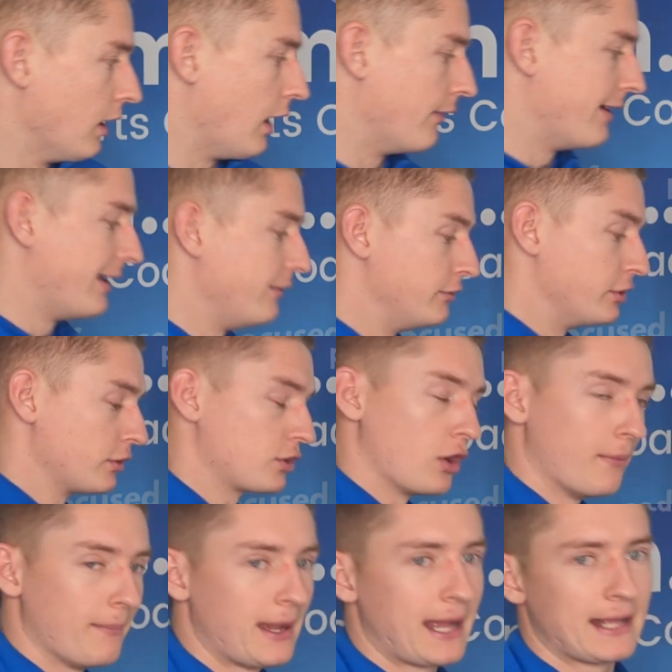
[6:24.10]
over here you've just
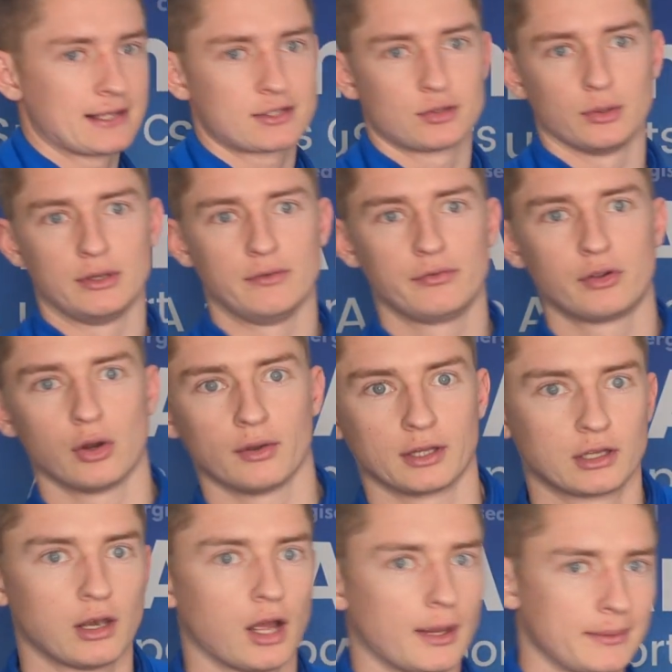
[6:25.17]
got mats, or you've got the
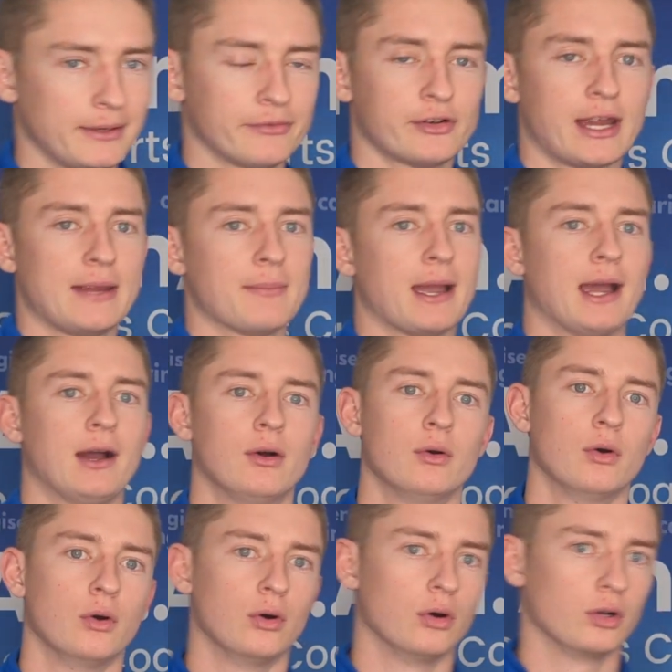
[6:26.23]
climbing frame out,
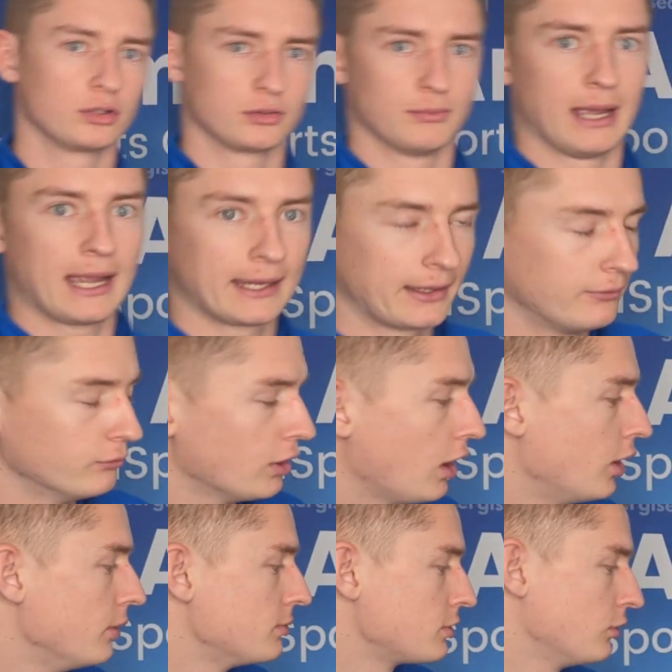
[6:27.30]
or some hanging
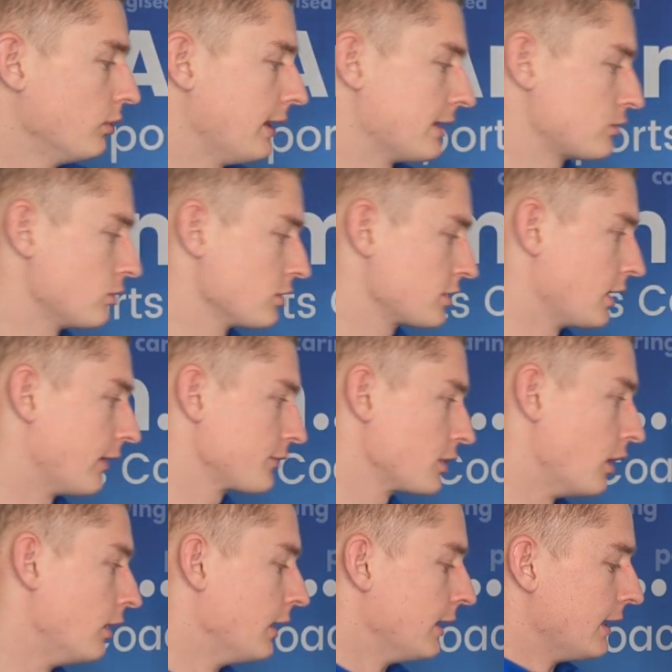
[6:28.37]
ropes and all that sort of stuff.
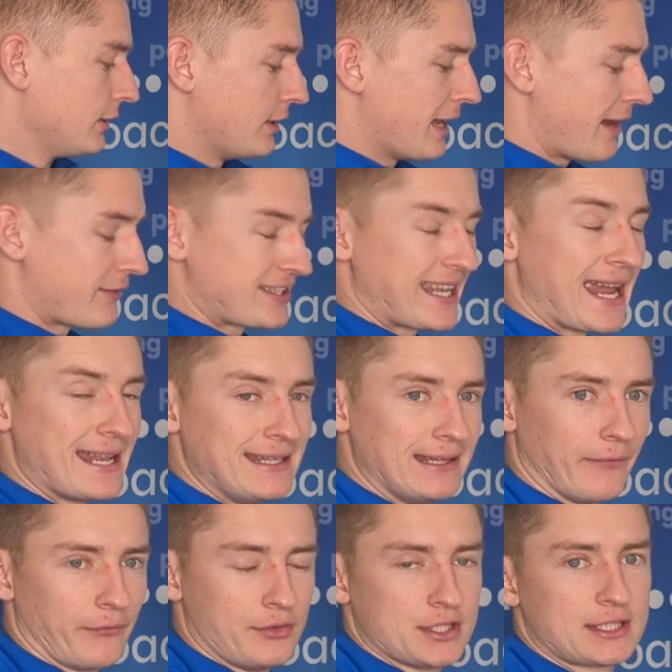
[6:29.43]
So you have 10
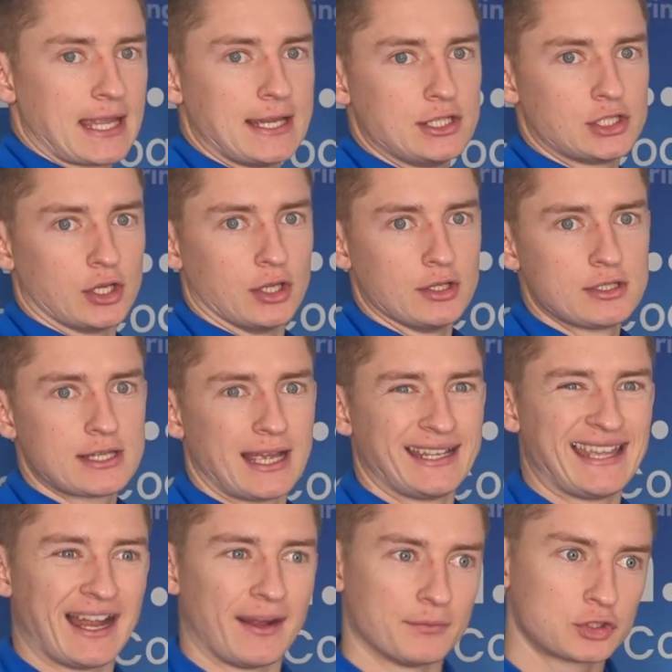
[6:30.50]
different stations.
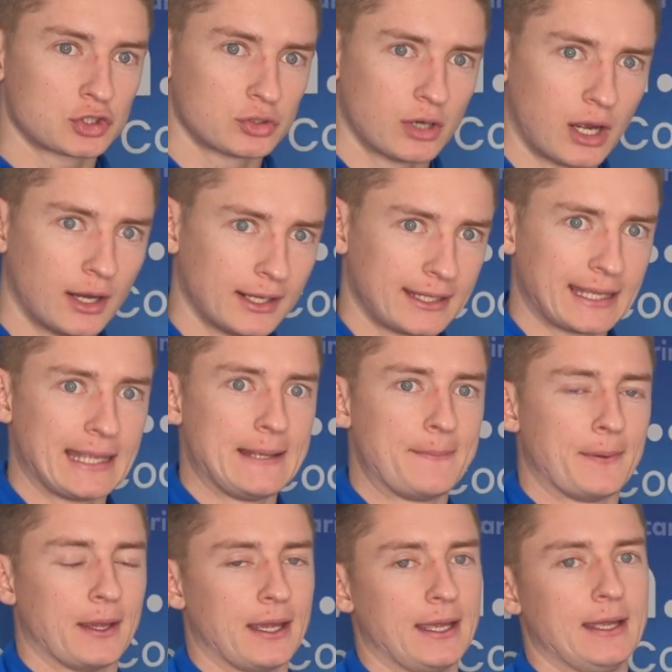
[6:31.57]
Again, I'm trying to keep
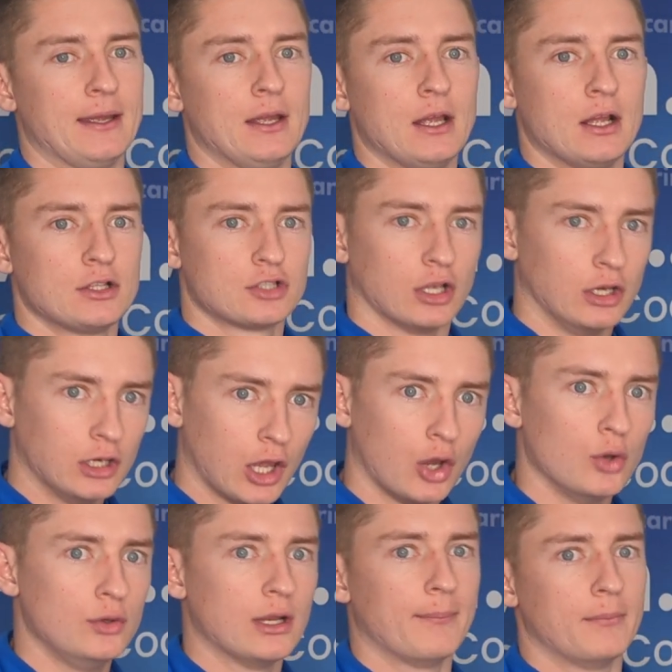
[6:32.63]
it to
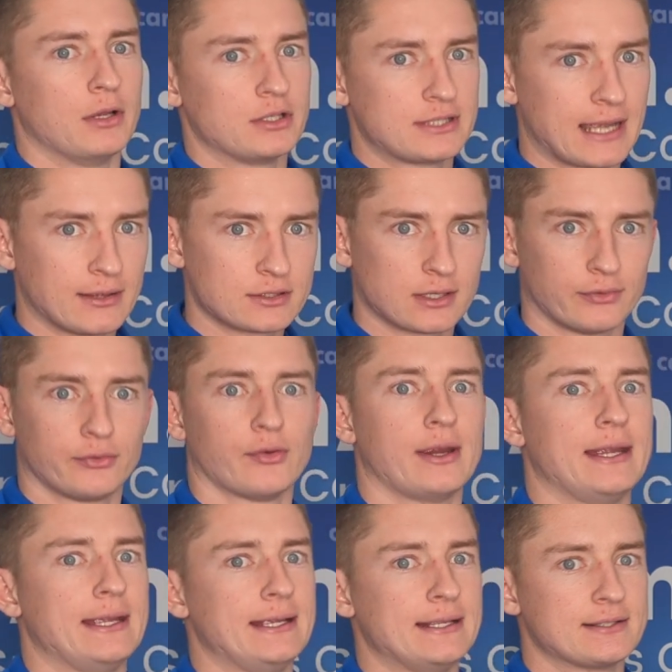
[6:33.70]
low numbers, down to
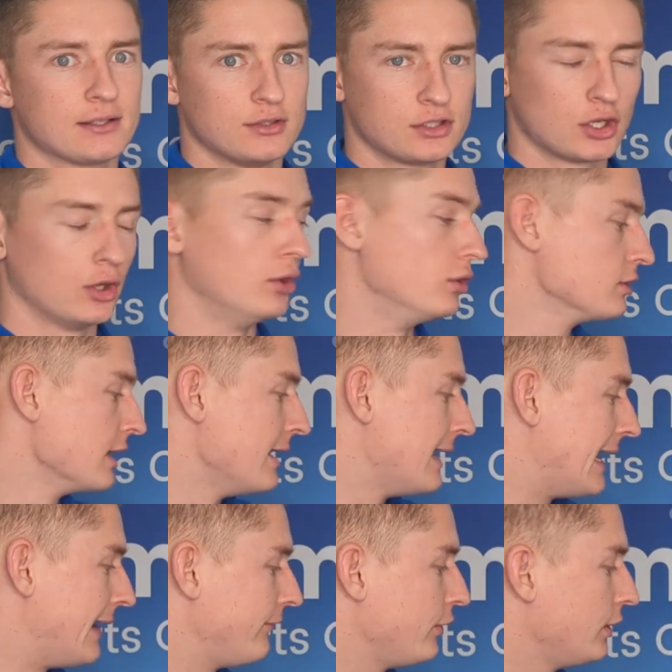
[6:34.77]
3s and 2s.
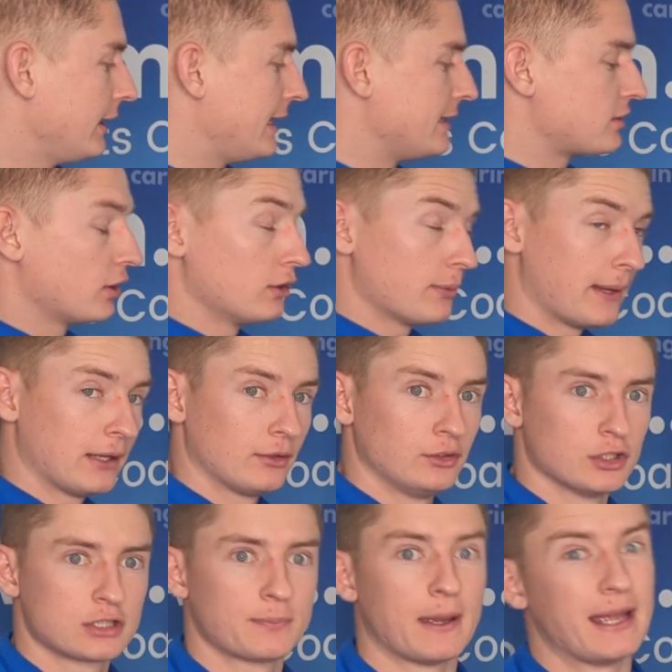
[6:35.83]
If you need to, depending on
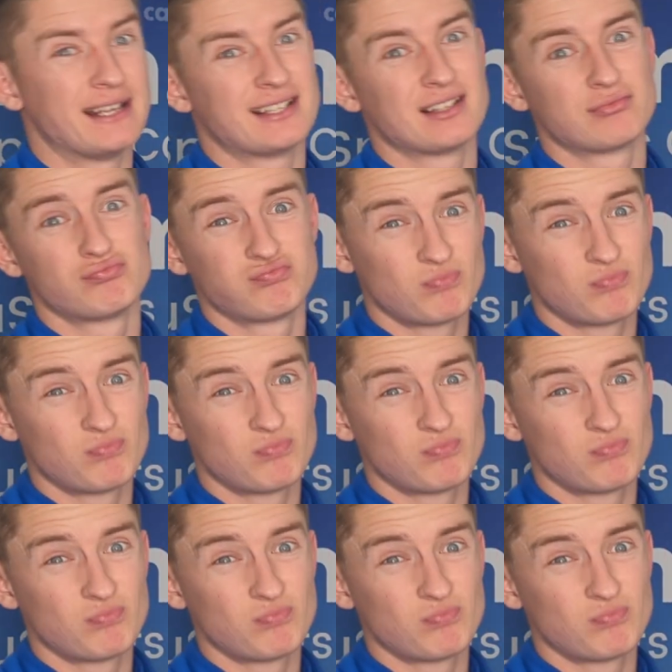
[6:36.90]
your space, it's